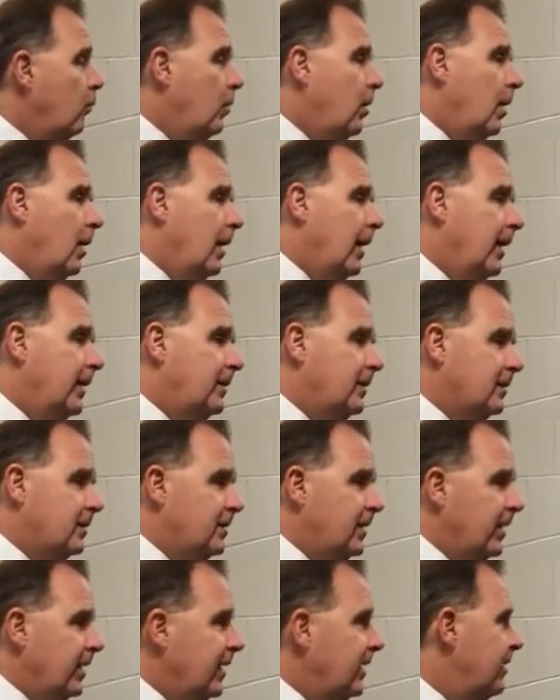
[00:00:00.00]
Well, I
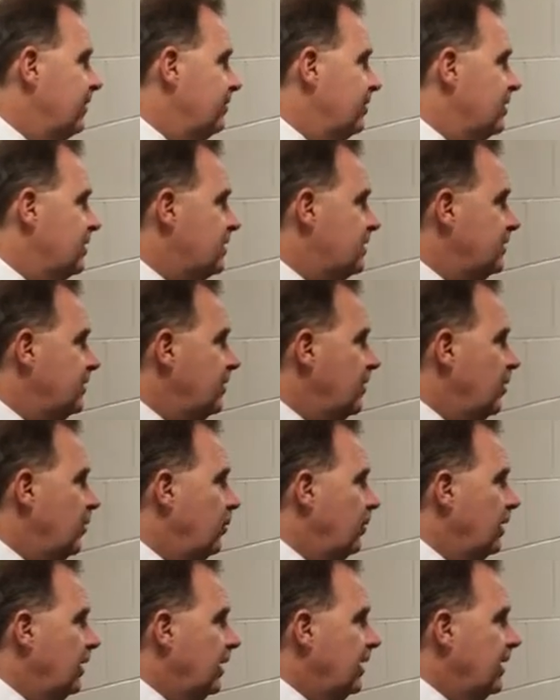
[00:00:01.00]
just think it gives us
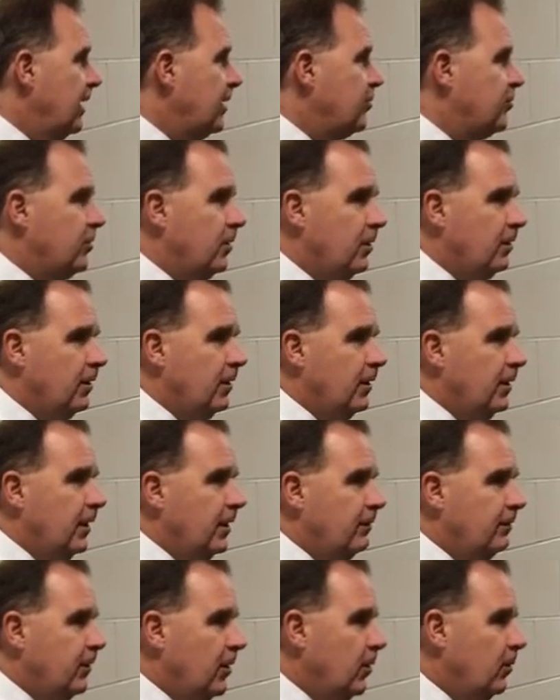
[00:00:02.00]
an extra,
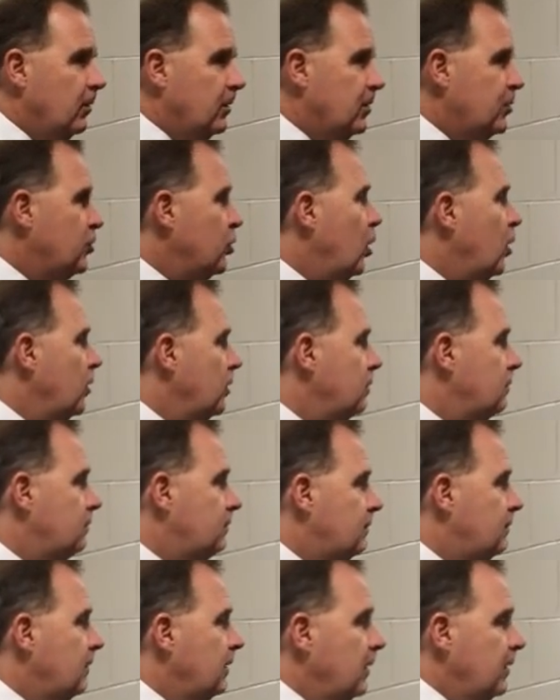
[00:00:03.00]
a solid
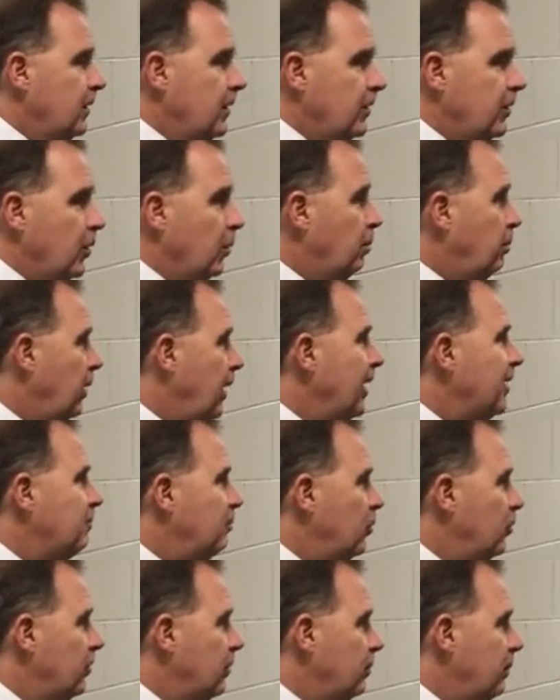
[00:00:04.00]
puck
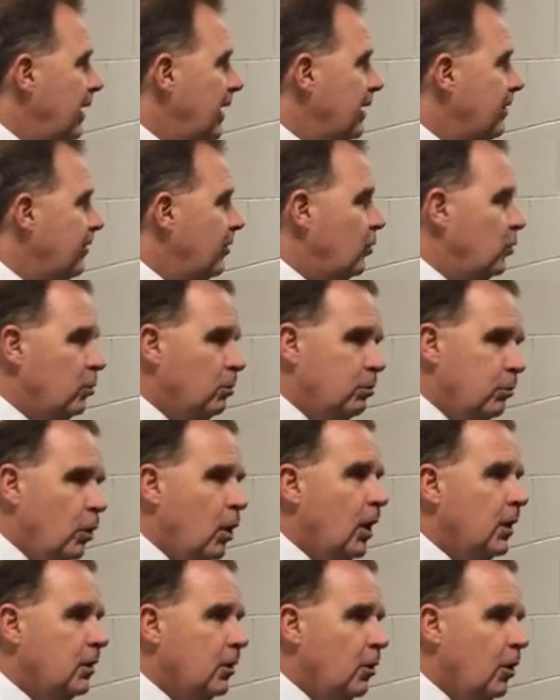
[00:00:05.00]
mover back there who
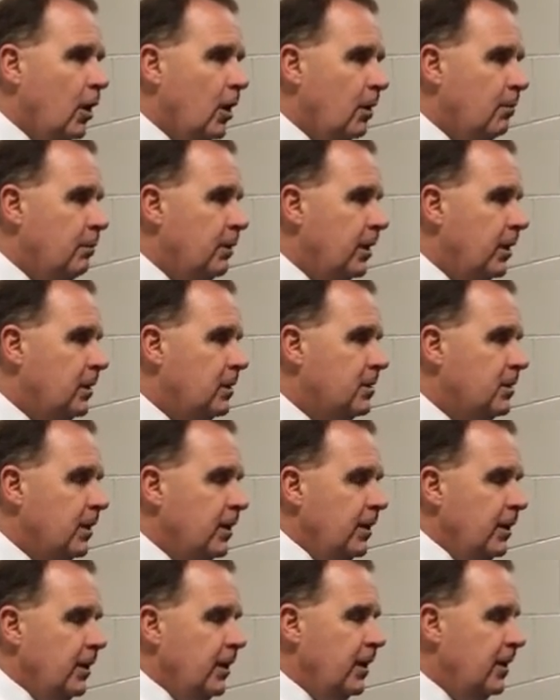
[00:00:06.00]
logged a lot of minutes.
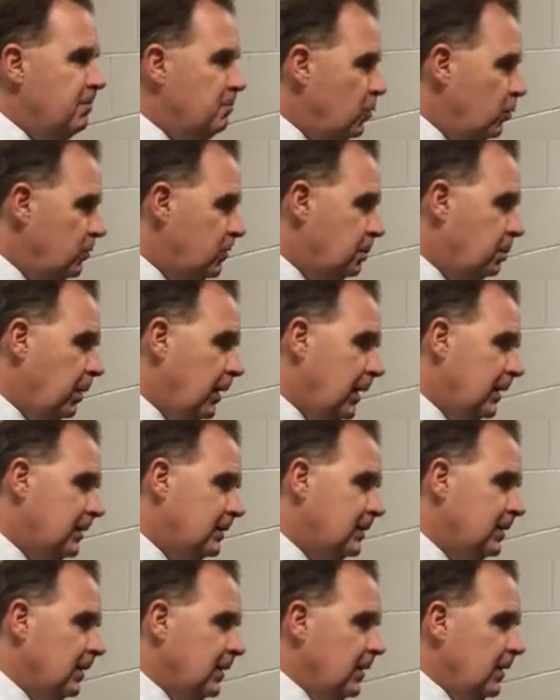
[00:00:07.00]
He moves
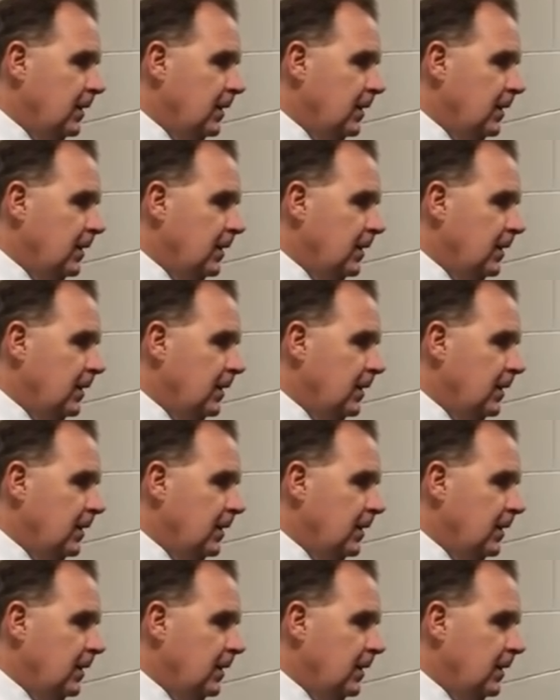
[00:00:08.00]
pucks.